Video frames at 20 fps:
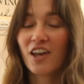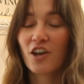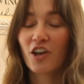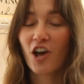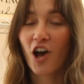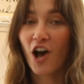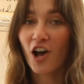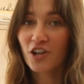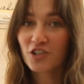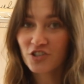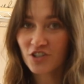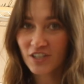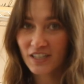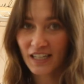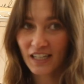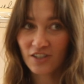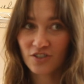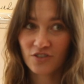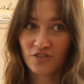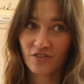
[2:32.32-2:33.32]

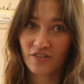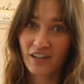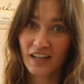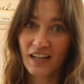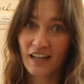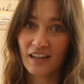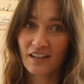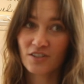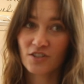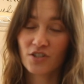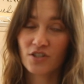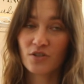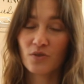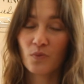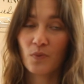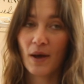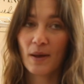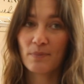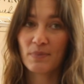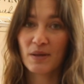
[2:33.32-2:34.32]
contradictory to
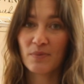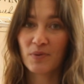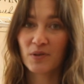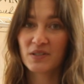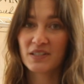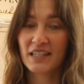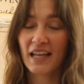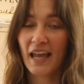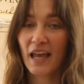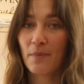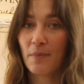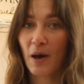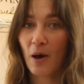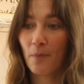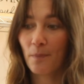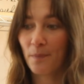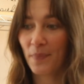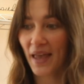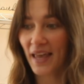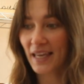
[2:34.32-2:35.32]
what people say
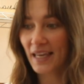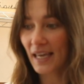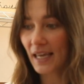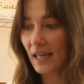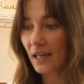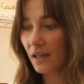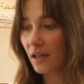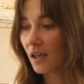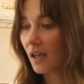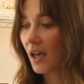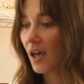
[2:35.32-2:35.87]
about baking,